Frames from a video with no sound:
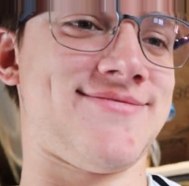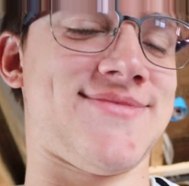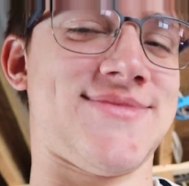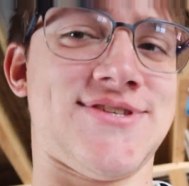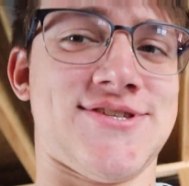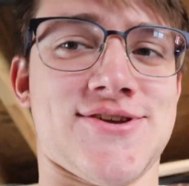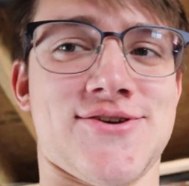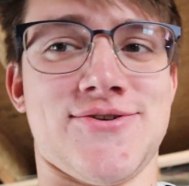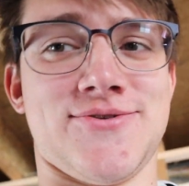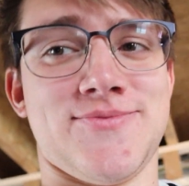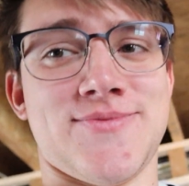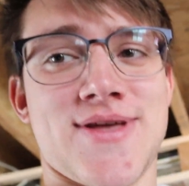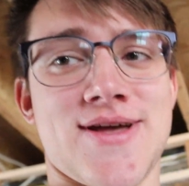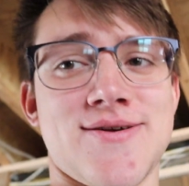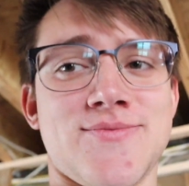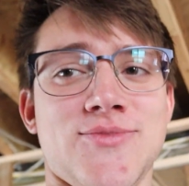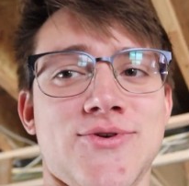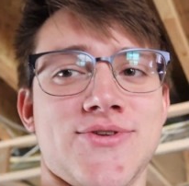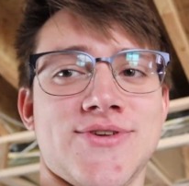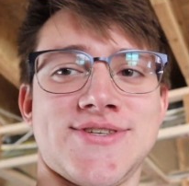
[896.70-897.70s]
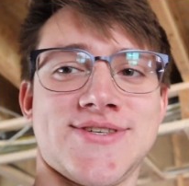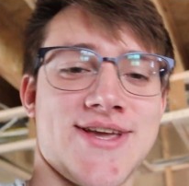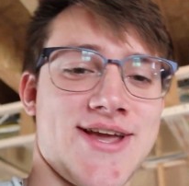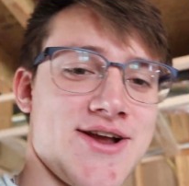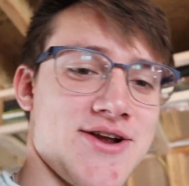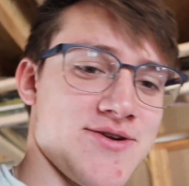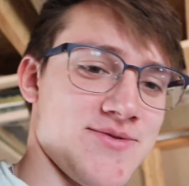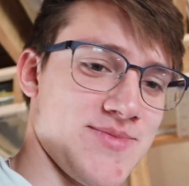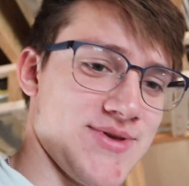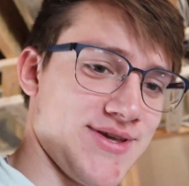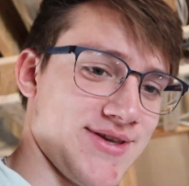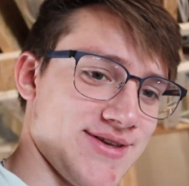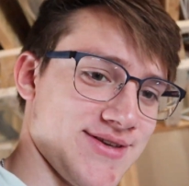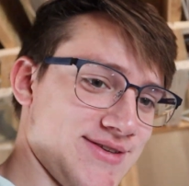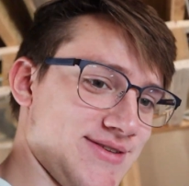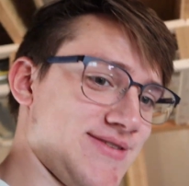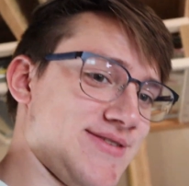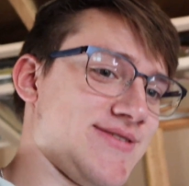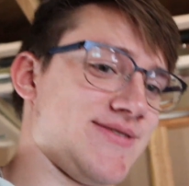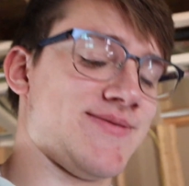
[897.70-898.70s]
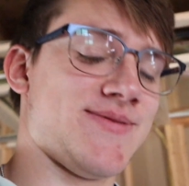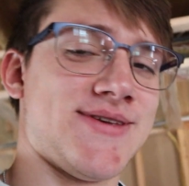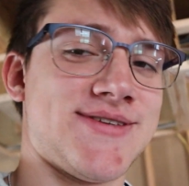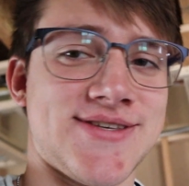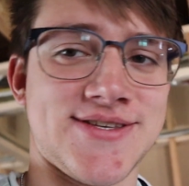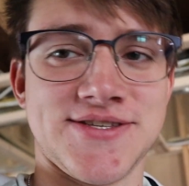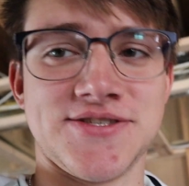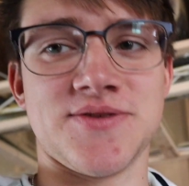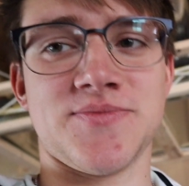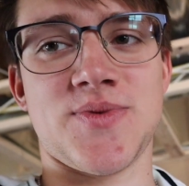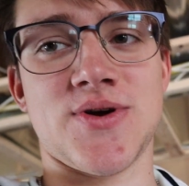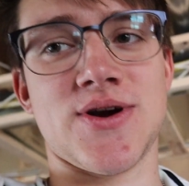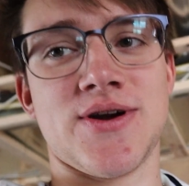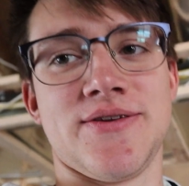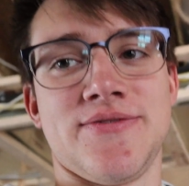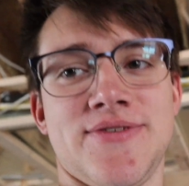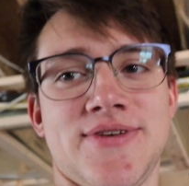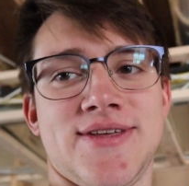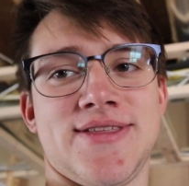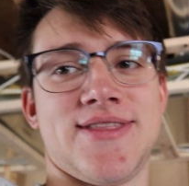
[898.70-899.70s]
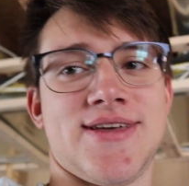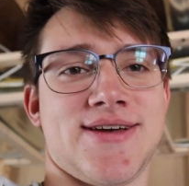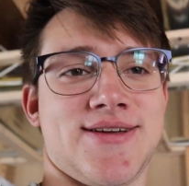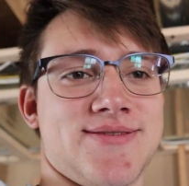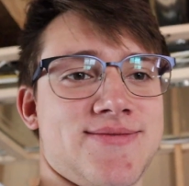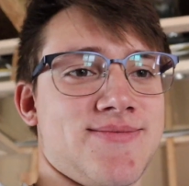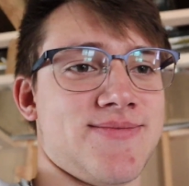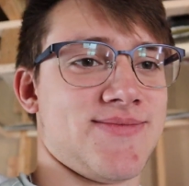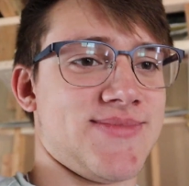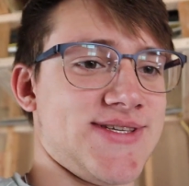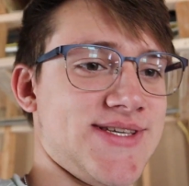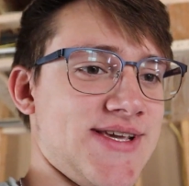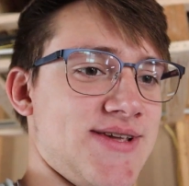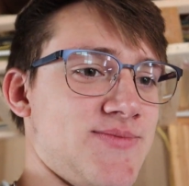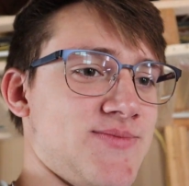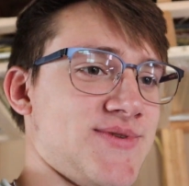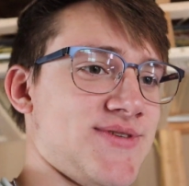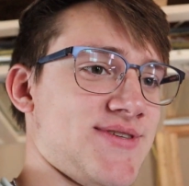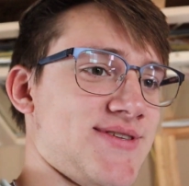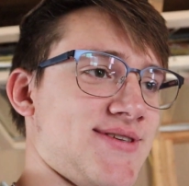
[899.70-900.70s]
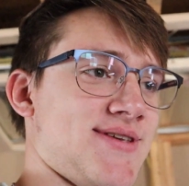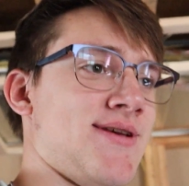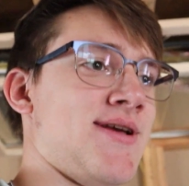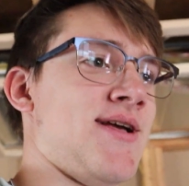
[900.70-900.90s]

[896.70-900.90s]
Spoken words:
So I'm really scared because this is the part of it that seems